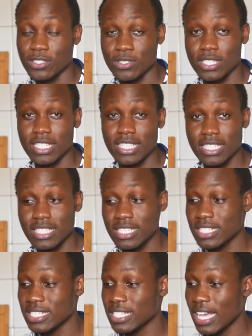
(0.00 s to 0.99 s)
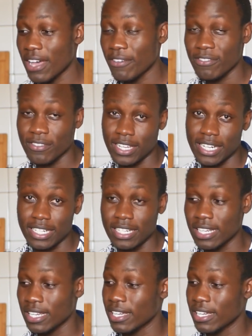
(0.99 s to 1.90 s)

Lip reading: You see, this is a very